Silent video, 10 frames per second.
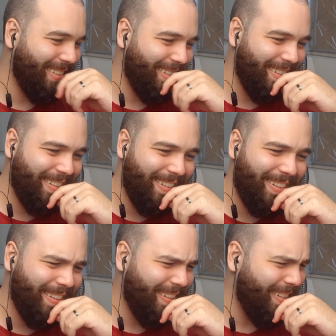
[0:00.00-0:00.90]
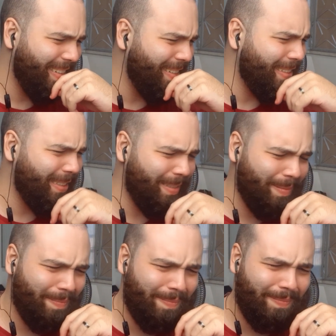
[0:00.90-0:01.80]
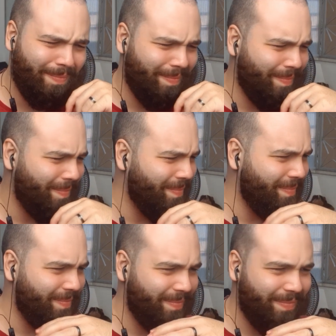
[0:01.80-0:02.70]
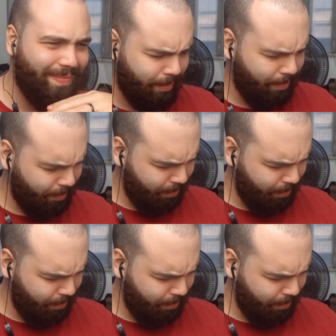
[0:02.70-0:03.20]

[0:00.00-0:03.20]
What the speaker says: (no one is talking)